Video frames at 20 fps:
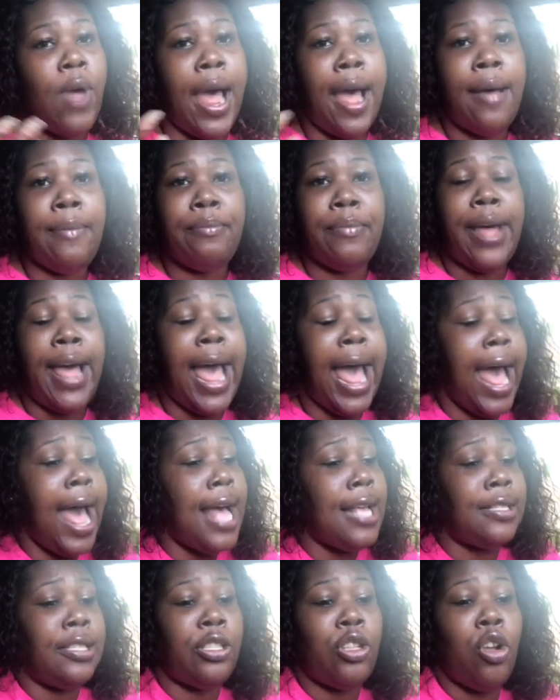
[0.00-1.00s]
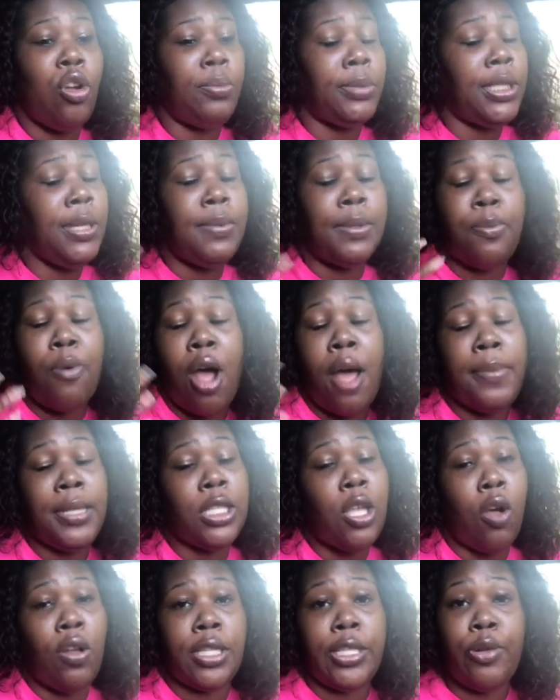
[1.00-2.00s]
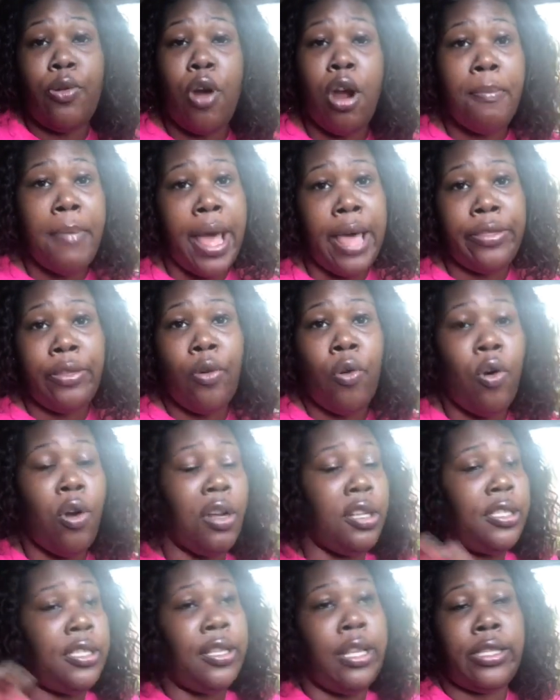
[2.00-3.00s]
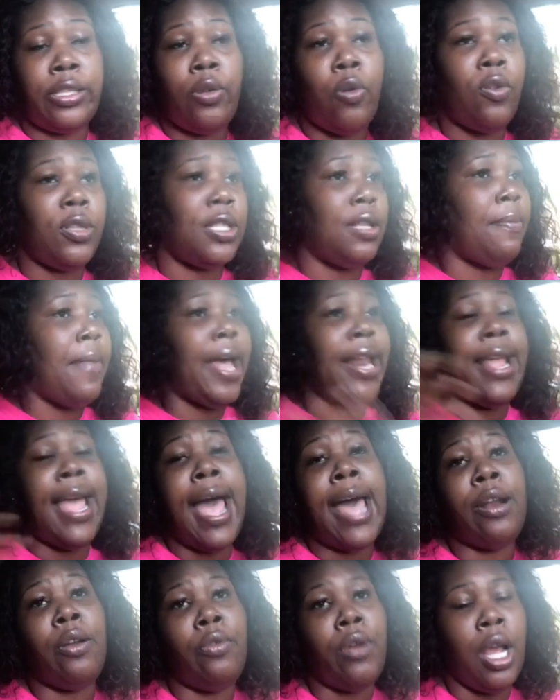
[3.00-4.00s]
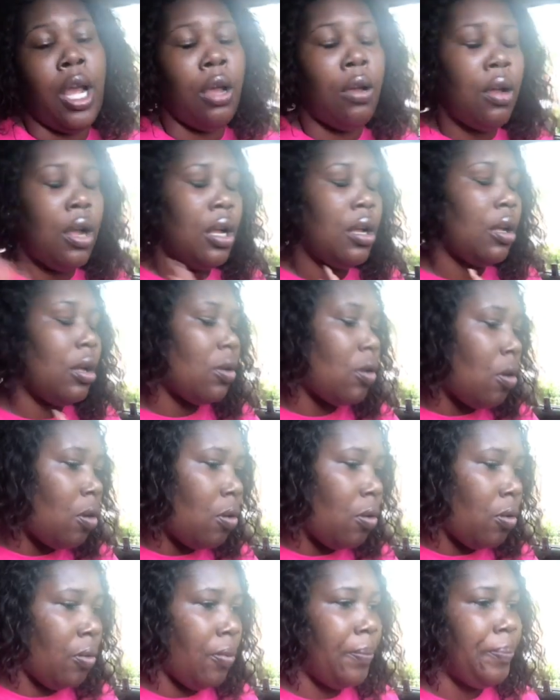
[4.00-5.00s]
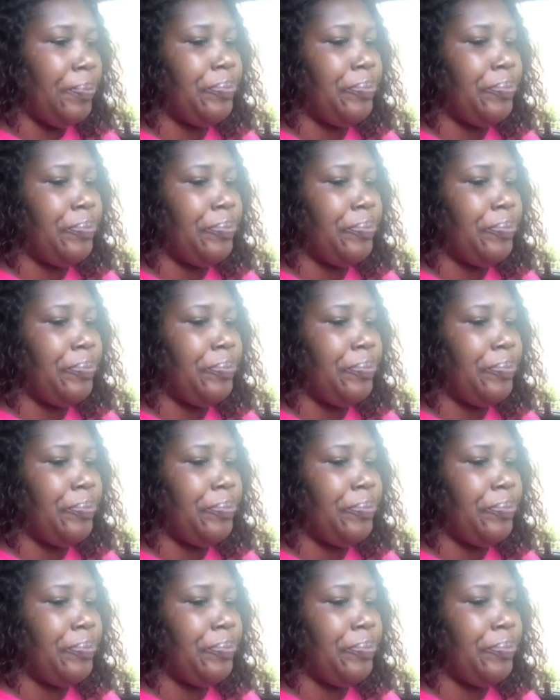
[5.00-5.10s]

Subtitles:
I assume she was probably talking to her mother or her sister or somebody. I don't know. Cool.